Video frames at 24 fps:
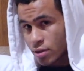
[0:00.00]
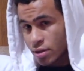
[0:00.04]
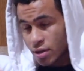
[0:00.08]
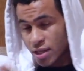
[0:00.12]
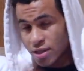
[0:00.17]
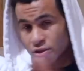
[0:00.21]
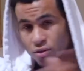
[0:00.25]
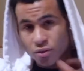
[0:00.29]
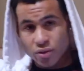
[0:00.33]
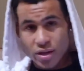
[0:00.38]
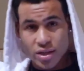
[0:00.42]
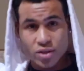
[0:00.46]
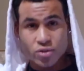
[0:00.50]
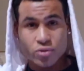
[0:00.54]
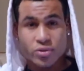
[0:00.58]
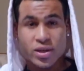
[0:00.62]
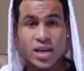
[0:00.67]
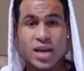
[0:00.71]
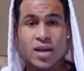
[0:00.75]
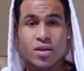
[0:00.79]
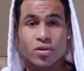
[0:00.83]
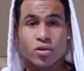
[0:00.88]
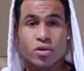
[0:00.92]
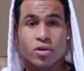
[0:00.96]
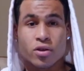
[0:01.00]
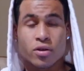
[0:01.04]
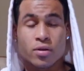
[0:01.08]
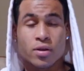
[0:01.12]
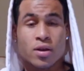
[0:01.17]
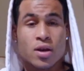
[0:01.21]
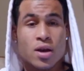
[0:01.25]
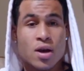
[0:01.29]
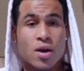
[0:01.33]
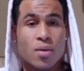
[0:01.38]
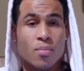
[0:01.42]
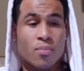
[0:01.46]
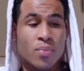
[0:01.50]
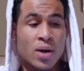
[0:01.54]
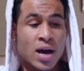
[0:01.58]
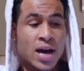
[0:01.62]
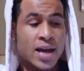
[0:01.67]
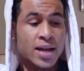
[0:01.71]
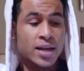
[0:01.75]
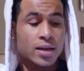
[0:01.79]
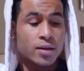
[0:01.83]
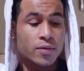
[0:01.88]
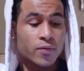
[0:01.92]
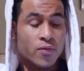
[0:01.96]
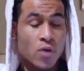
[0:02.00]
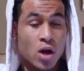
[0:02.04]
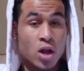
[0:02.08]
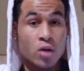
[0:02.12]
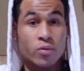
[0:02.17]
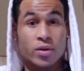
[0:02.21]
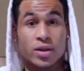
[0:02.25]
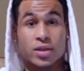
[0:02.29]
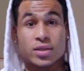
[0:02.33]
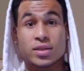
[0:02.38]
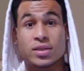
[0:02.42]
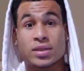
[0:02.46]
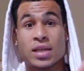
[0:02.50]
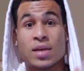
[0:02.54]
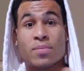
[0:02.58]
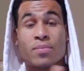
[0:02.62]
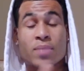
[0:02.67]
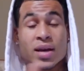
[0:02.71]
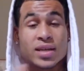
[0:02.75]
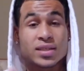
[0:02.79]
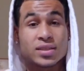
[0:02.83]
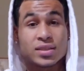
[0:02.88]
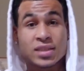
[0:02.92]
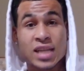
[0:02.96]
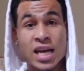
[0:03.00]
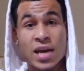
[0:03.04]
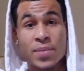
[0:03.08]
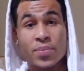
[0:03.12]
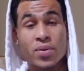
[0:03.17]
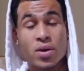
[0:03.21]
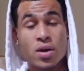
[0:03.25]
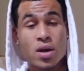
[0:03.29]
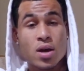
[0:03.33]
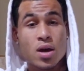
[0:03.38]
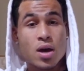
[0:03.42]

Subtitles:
These are things you can't learn by following a step-by-step,